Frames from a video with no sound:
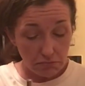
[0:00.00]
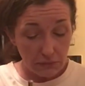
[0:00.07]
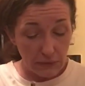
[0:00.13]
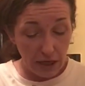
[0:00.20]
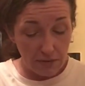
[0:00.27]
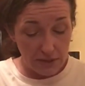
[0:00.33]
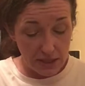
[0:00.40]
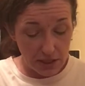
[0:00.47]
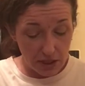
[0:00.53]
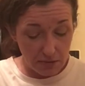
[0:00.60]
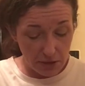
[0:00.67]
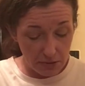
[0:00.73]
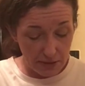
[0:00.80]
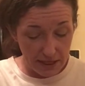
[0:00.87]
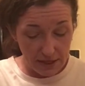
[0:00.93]
I was in so
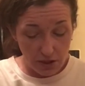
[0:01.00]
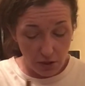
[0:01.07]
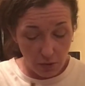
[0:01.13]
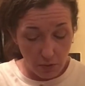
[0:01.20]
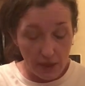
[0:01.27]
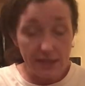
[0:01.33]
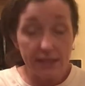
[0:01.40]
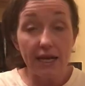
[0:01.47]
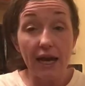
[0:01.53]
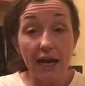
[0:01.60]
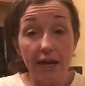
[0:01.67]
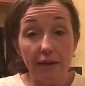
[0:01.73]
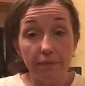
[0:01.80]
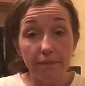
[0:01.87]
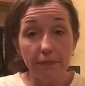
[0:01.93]
much pain. So one
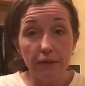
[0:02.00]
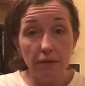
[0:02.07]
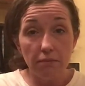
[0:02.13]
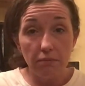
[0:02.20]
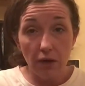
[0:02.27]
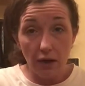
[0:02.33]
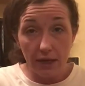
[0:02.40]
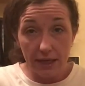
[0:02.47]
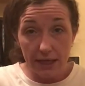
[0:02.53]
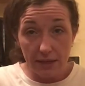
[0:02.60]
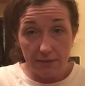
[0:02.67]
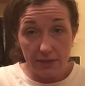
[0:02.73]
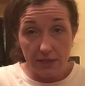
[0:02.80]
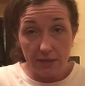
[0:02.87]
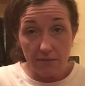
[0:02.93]
day, Bonnie
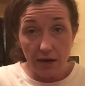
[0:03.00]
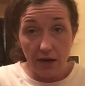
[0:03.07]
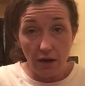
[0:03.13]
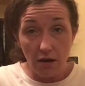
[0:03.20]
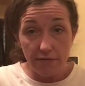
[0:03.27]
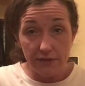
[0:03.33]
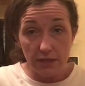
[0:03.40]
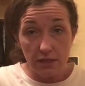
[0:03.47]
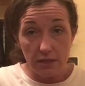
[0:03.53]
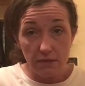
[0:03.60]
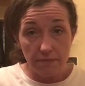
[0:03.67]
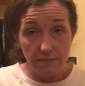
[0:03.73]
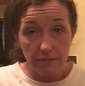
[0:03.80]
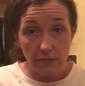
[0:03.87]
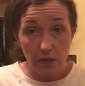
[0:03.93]
comes into my office
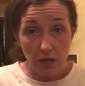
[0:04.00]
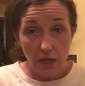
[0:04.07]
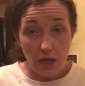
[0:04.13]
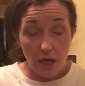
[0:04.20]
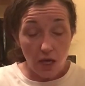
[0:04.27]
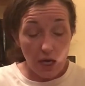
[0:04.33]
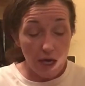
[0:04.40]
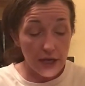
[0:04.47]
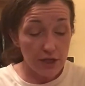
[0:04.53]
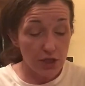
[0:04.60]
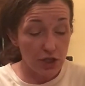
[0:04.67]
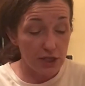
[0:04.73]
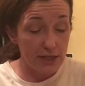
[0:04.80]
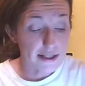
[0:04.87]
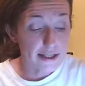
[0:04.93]
and
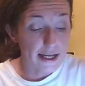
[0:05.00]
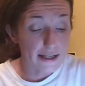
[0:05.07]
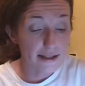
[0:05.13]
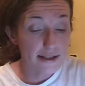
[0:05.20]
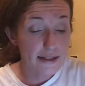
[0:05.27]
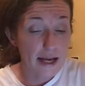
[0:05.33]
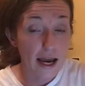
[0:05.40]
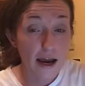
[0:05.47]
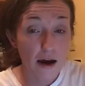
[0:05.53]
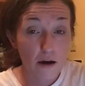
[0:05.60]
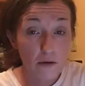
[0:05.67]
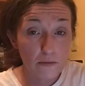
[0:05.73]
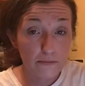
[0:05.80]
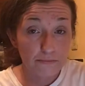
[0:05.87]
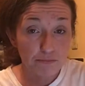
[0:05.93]
she sets
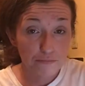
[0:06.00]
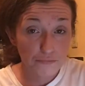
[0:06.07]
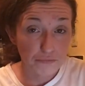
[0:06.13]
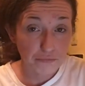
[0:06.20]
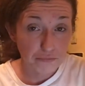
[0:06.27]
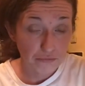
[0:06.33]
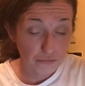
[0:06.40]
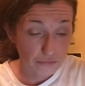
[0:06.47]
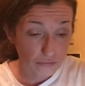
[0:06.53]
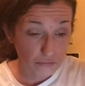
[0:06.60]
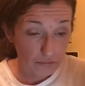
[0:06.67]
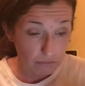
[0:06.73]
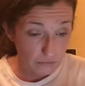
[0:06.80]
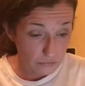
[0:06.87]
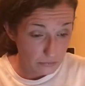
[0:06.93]
down
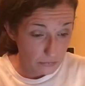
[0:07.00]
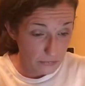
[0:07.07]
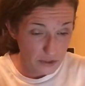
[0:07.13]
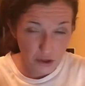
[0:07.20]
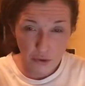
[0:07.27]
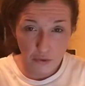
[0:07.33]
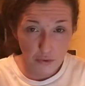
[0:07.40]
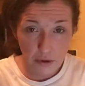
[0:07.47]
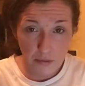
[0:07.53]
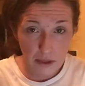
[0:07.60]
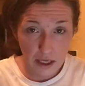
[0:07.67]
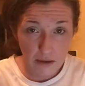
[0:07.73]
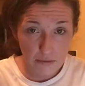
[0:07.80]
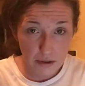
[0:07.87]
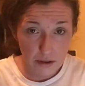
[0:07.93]
two or three
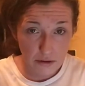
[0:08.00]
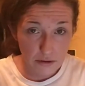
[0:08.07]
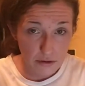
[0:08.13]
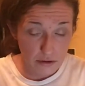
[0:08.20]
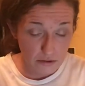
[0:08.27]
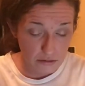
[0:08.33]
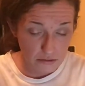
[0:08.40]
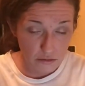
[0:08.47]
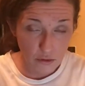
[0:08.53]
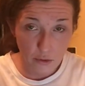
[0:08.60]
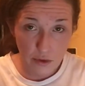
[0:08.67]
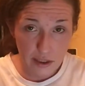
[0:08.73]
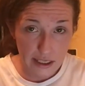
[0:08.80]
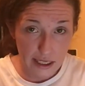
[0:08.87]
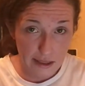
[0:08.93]
pain pills,
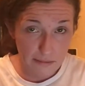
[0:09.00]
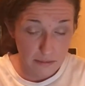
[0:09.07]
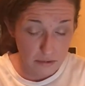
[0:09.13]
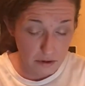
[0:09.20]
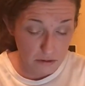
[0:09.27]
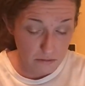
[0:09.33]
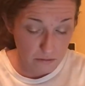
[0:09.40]
Lortabs